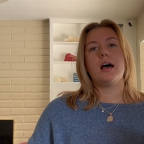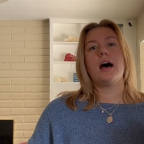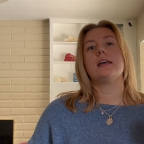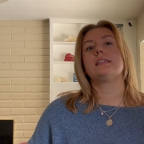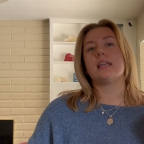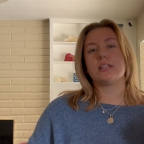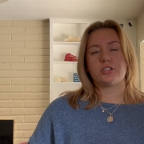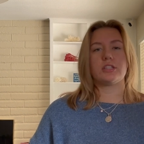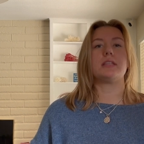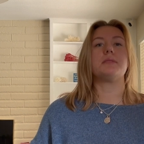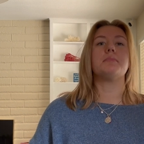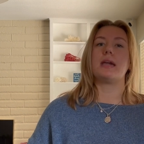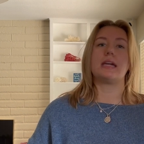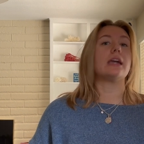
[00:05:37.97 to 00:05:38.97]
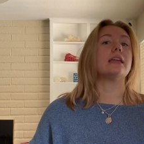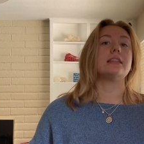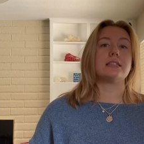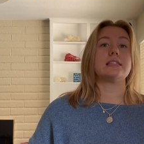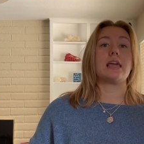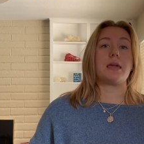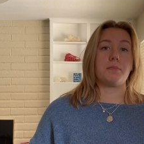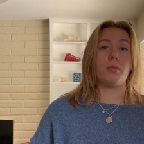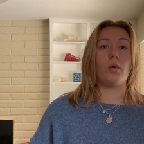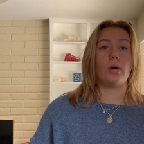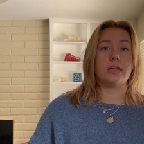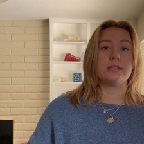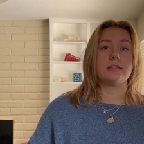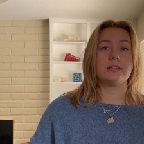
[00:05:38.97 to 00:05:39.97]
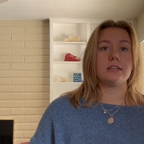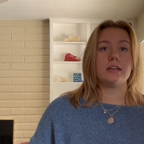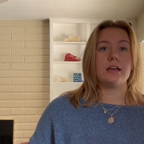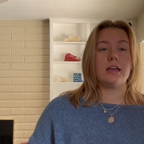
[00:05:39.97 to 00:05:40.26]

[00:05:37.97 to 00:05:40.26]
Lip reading: essentially making the same point.